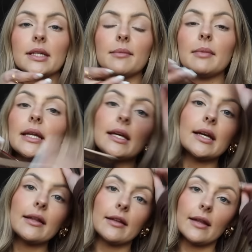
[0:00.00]
in a mini
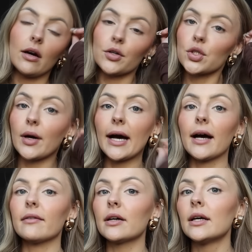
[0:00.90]
and then they also
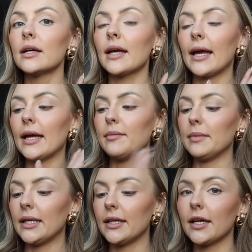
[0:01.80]
have a
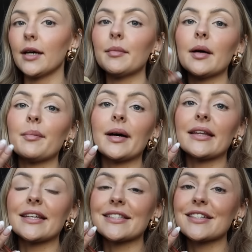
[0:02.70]
medium,
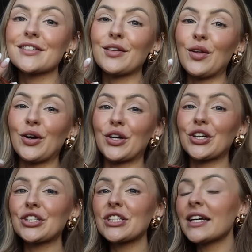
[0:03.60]
but this is the
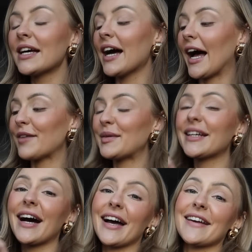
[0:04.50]
large. I've
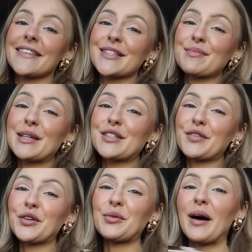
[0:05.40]
been eyeing this piece
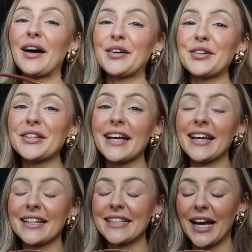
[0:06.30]
for a while
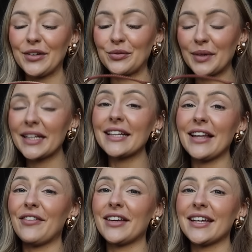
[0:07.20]
and I really
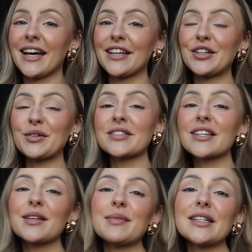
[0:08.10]
love it. I know it's
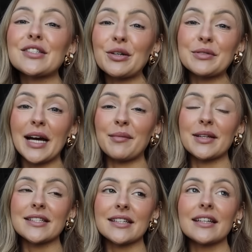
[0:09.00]
gonna be so
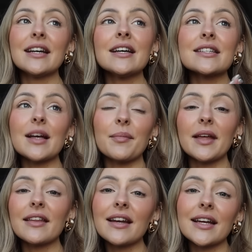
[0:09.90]
timeless and
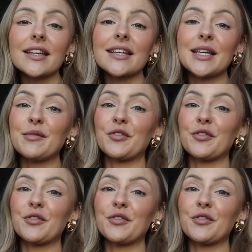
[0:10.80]
something that I can keep